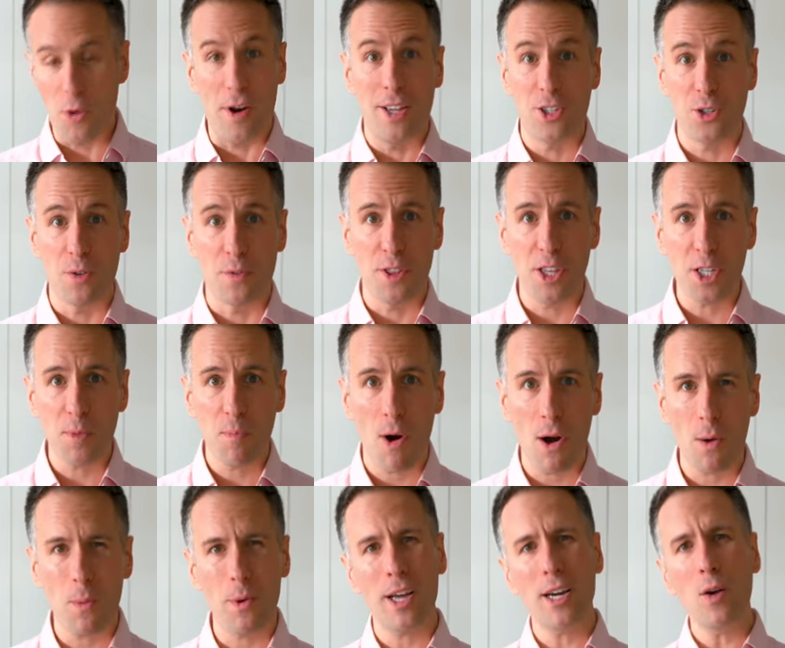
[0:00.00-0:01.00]
All right, so for this
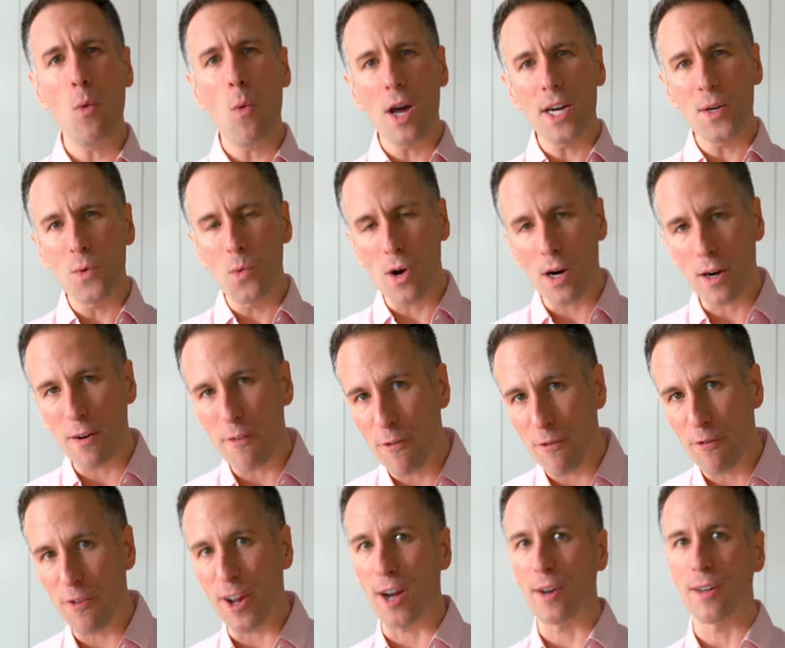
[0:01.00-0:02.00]
part, we're gonna wanna work
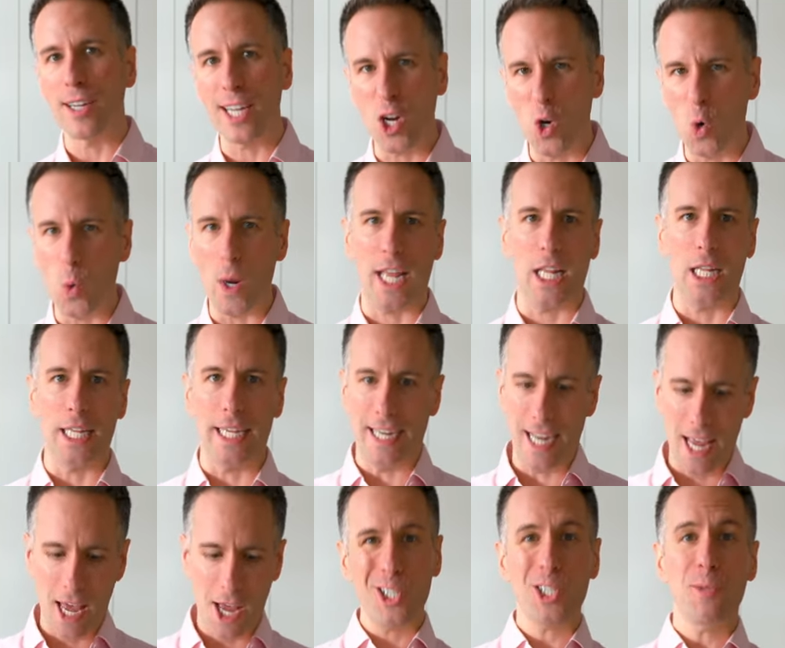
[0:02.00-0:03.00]
fairly quickly,
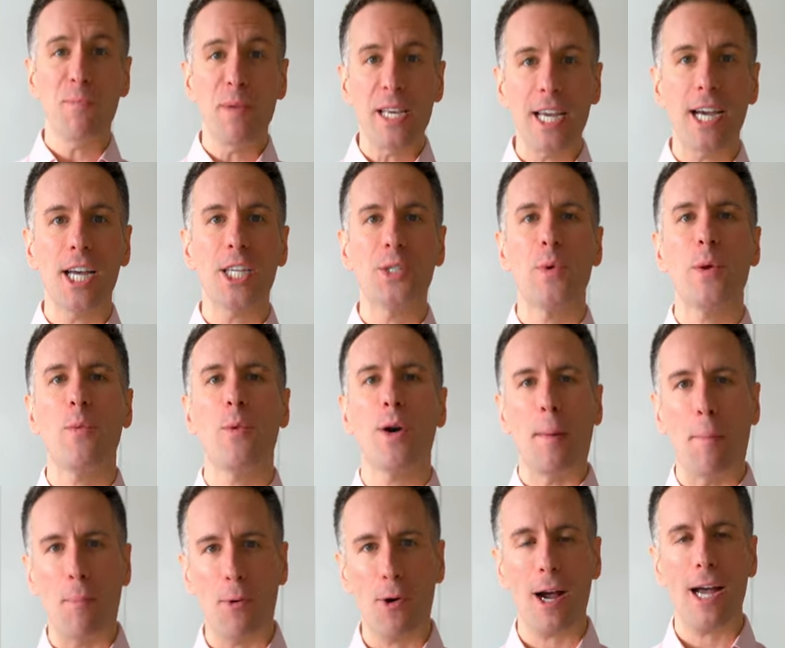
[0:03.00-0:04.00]
just because we
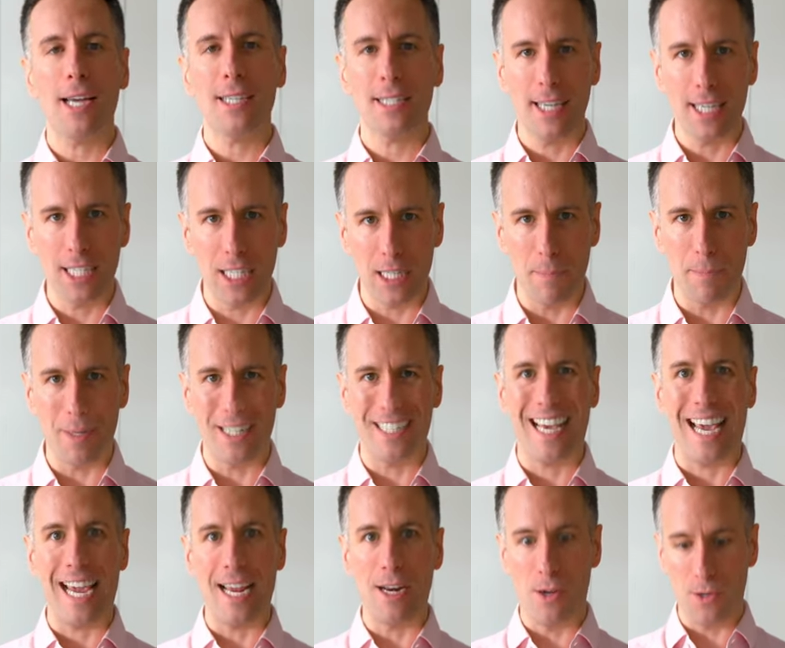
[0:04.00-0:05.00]
wanna process the
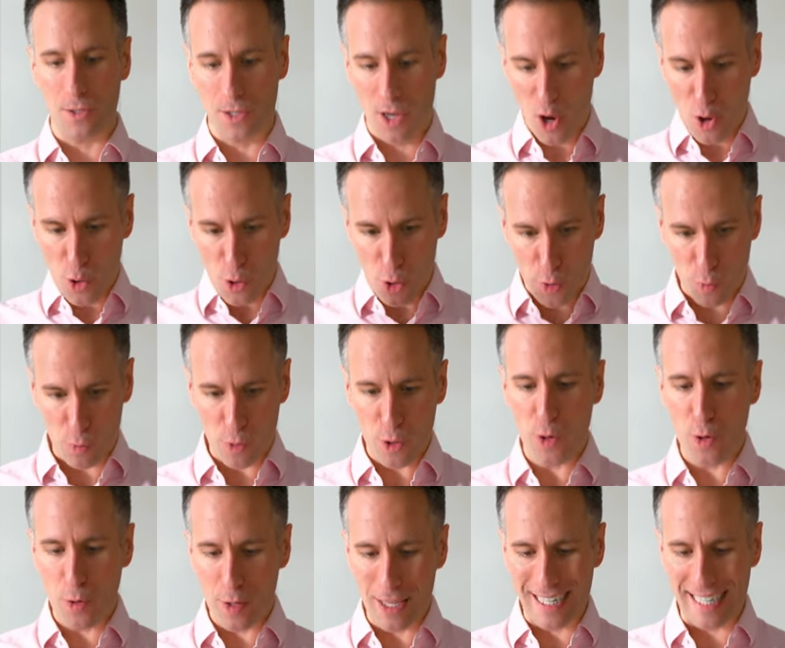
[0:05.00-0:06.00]
potatoes
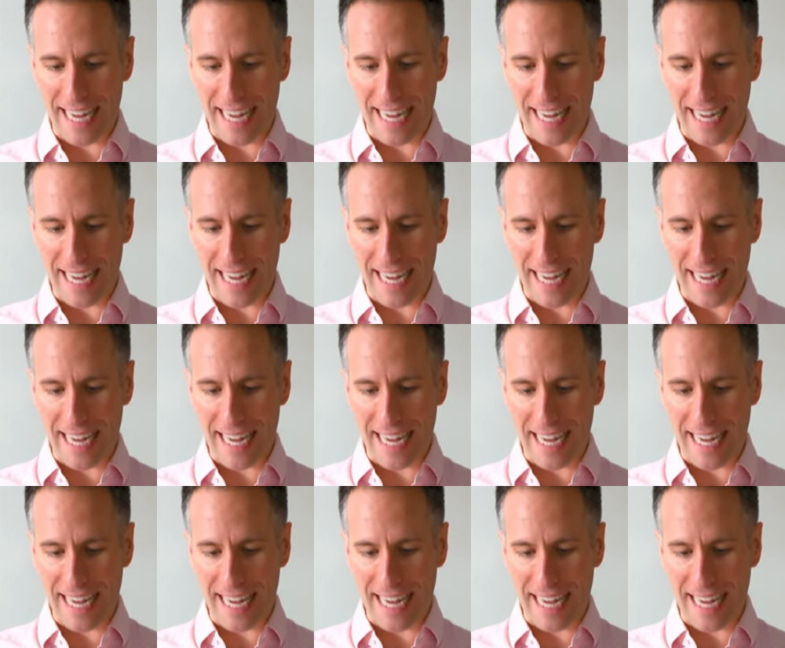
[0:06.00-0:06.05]
through the